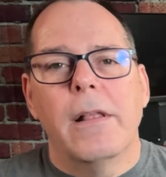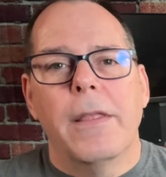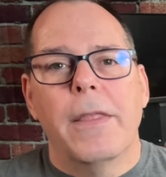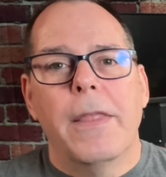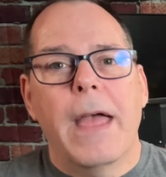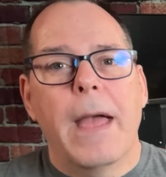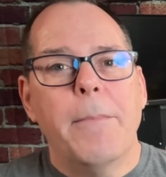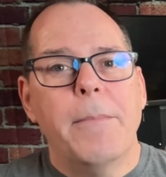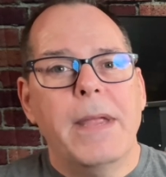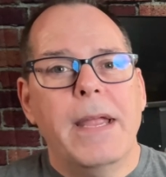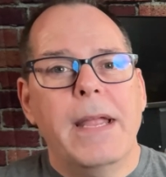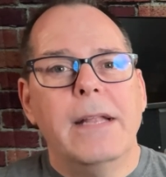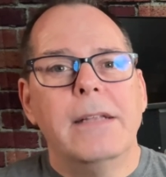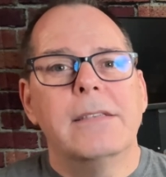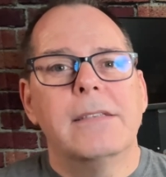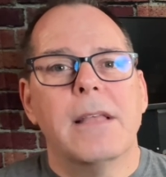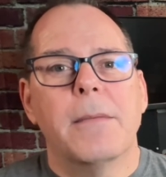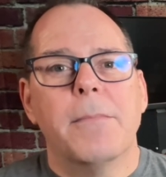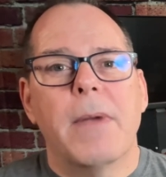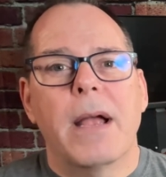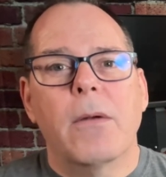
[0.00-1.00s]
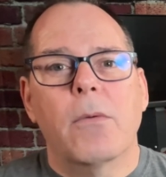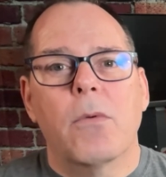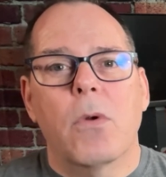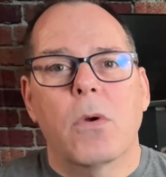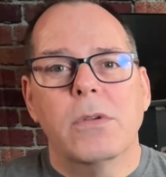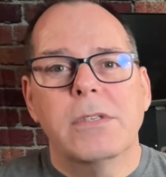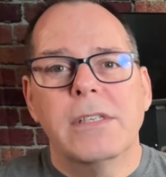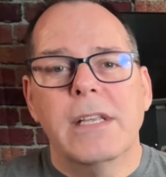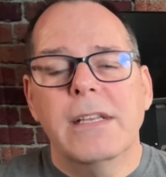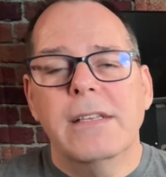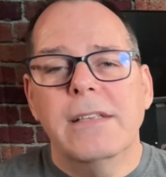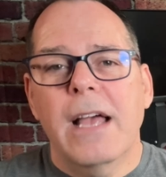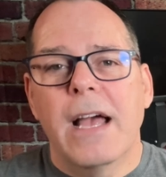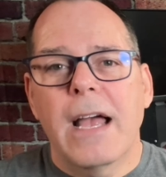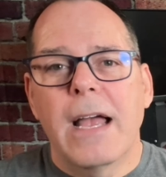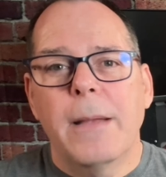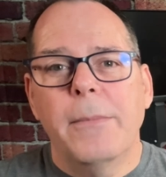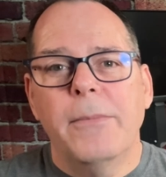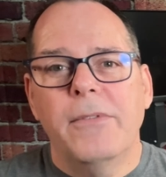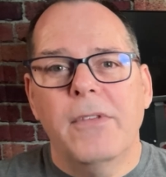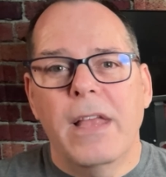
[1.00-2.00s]
That means that my roasting
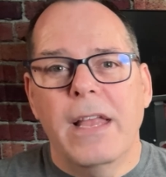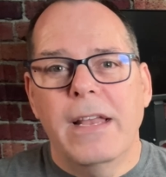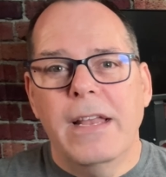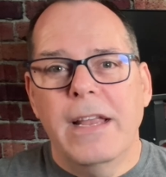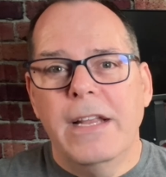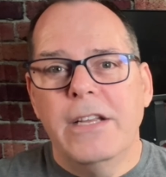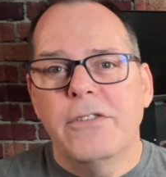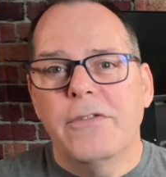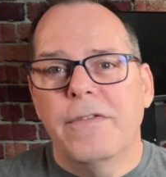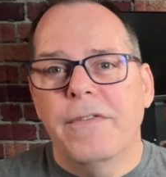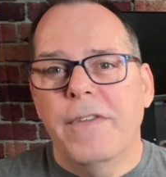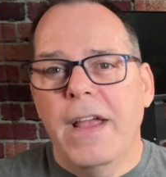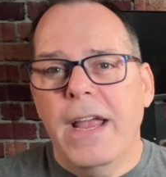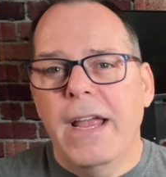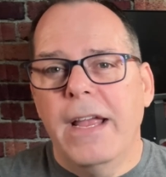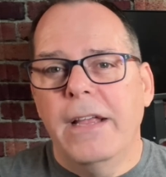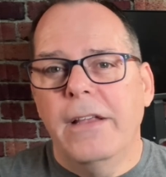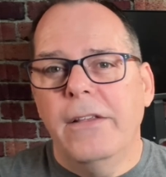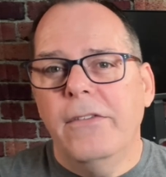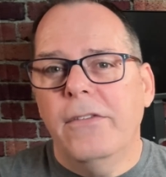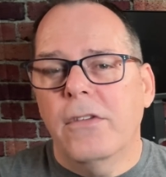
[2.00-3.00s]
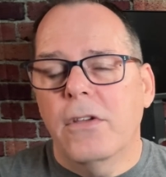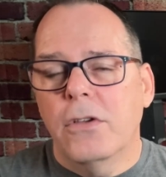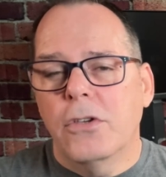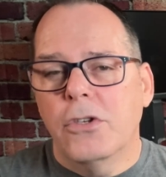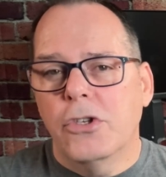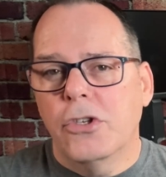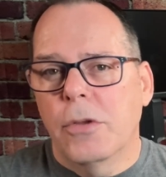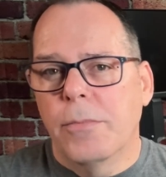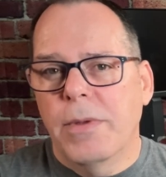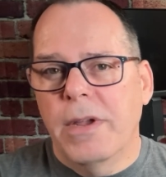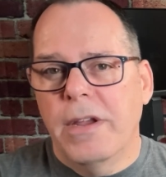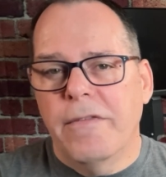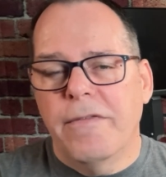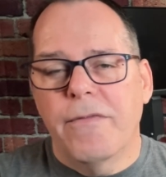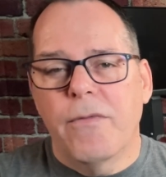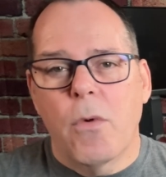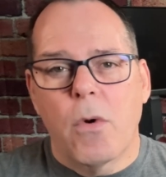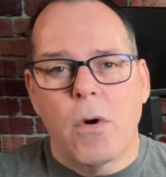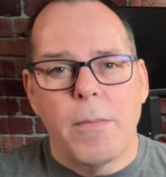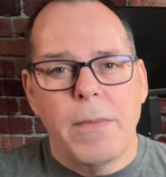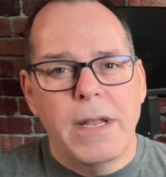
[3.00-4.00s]
times in each phase should be
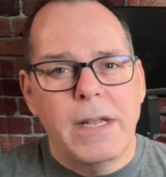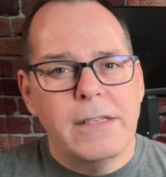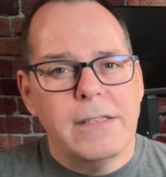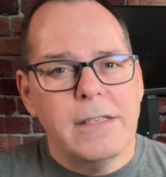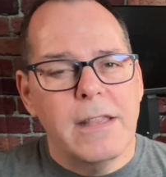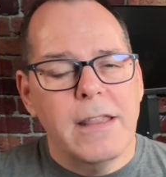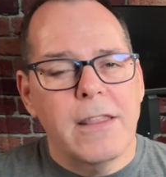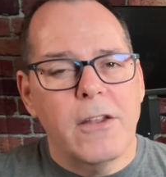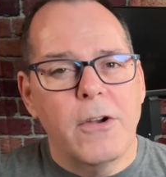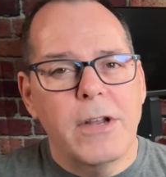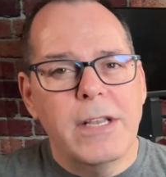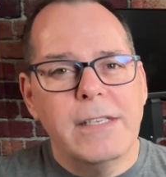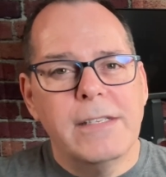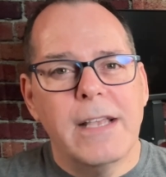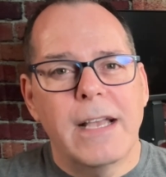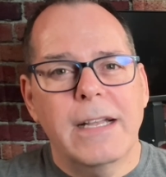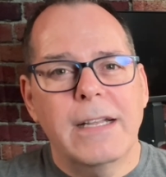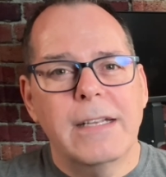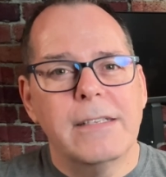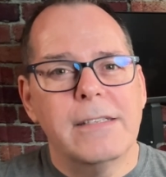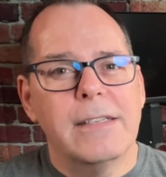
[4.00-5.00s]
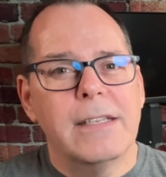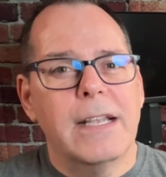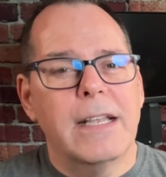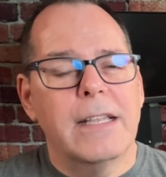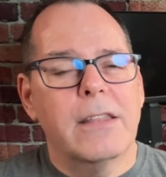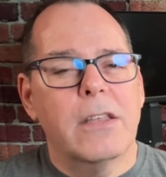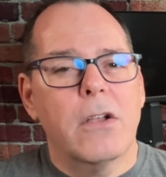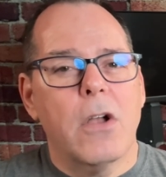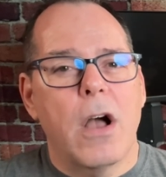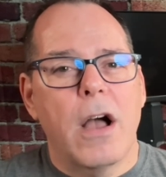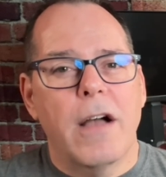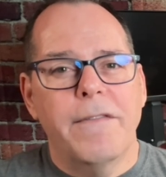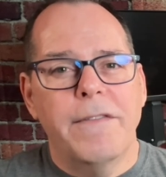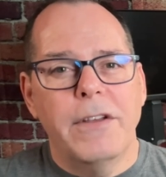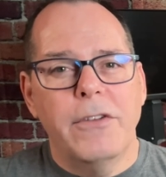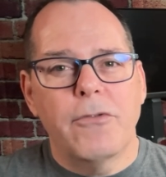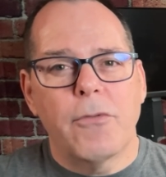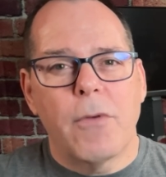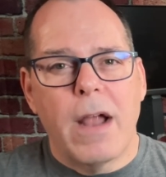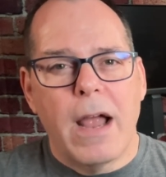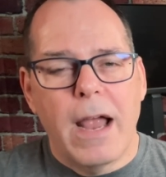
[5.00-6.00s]
4 minutes and 30 seconds to get the coffee
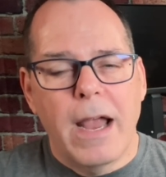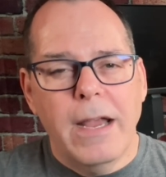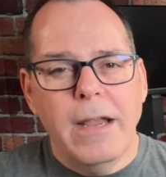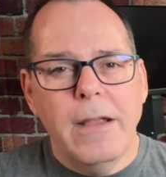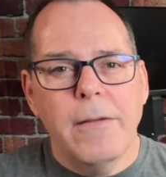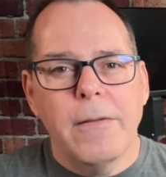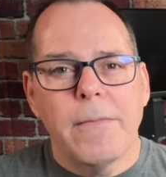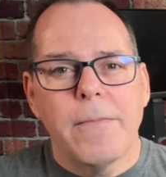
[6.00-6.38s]
dry,